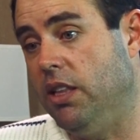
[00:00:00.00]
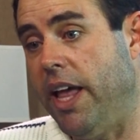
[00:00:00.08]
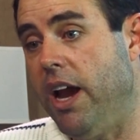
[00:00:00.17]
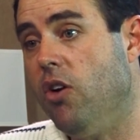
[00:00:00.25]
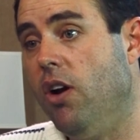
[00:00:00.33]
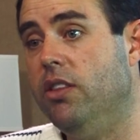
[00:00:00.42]

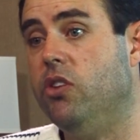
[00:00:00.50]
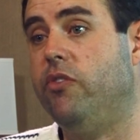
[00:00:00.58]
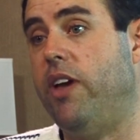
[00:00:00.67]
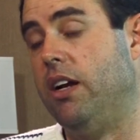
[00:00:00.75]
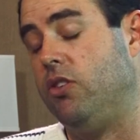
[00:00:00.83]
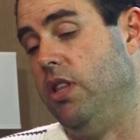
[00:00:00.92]
layer on this
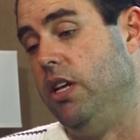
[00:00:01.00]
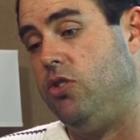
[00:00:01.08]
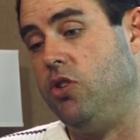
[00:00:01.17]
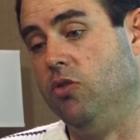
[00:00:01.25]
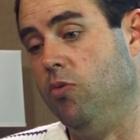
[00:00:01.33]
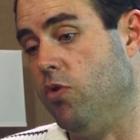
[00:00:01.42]
factor that
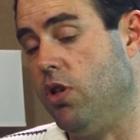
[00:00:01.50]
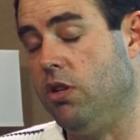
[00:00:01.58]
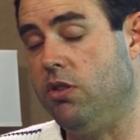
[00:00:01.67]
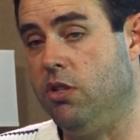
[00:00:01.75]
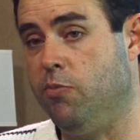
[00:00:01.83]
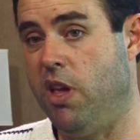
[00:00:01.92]
children with
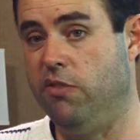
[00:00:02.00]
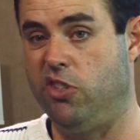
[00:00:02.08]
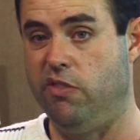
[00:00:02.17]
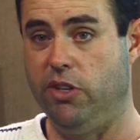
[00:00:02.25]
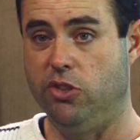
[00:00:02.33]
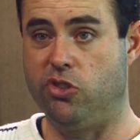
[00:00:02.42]
autism have
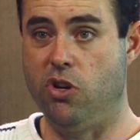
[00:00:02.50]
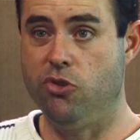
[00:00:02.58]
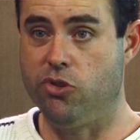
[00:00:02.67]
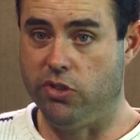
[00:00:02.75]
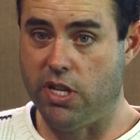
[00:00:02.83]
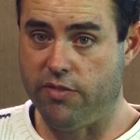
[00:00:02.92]
severe
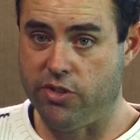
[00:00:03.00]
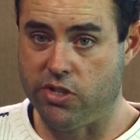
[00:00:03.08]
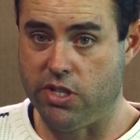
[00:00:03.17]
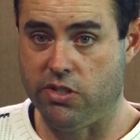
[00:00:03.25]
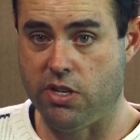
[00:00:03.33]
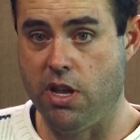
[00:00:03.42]
social
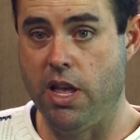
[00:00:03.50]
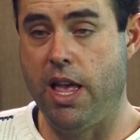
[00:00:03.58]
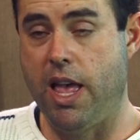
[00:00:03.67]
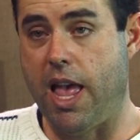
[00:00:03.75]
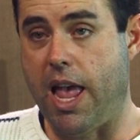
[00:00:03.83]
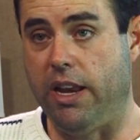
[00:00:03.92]
deficits
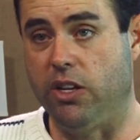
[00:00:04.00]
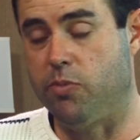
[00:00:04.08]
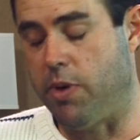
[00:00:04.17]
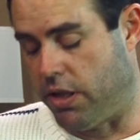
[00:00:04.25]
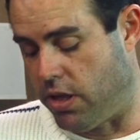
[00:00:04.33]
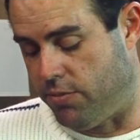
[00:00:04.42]
and
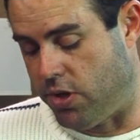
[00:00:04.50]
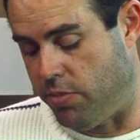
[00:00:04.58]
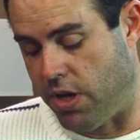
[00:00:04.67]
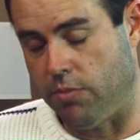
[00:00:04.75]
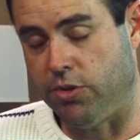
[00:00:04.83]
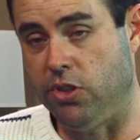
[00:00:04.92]
expect them to
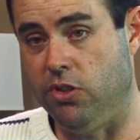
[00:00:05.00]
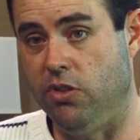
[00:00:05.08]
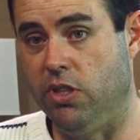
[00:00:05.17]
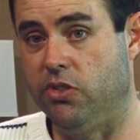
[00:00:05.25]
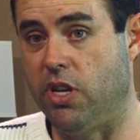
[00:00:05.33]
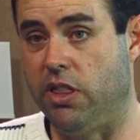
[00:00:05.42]
be able to do
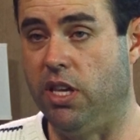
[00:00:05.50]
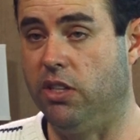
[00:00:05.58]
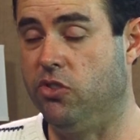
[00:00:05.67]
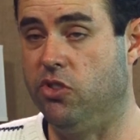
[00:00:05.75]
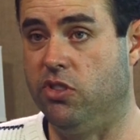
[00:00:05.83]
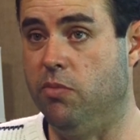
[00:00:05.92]
this, I think
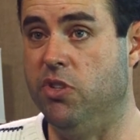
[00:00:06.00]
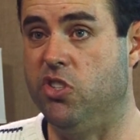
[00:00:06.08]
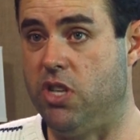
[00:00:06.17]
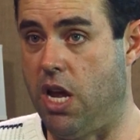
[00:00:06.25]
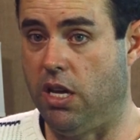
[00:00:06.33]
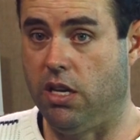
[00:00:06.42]
is just a
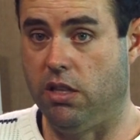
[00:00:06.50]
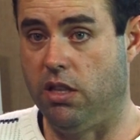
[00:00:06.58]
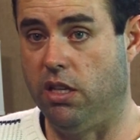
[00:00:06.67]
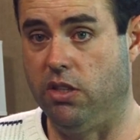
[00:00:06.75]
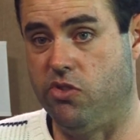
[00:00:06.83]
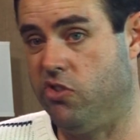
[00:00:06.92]
mistake. I
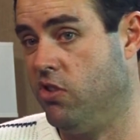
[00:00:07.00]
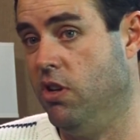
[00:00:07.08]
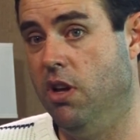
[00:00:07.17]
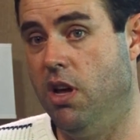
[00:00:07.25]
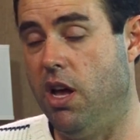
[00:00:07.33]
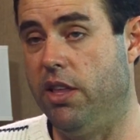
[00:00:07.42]
think it
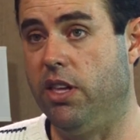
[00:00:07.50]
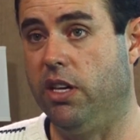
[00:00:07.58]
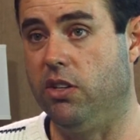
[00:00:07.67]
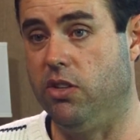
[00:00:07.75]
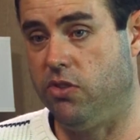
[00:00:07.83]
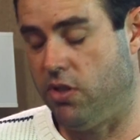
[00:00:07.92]

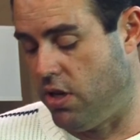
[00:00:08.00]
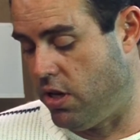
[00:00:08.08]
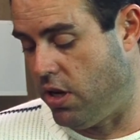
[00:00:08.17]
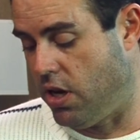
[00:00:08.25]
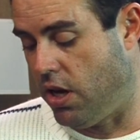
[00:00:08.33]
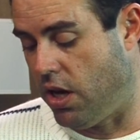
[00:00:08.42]
is
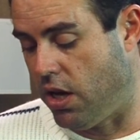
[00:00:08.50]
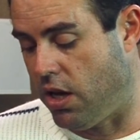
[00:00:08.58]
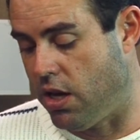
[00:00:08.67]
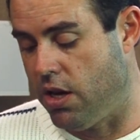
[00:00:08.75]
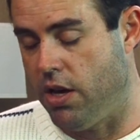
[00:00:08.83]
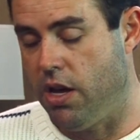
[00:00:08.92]
a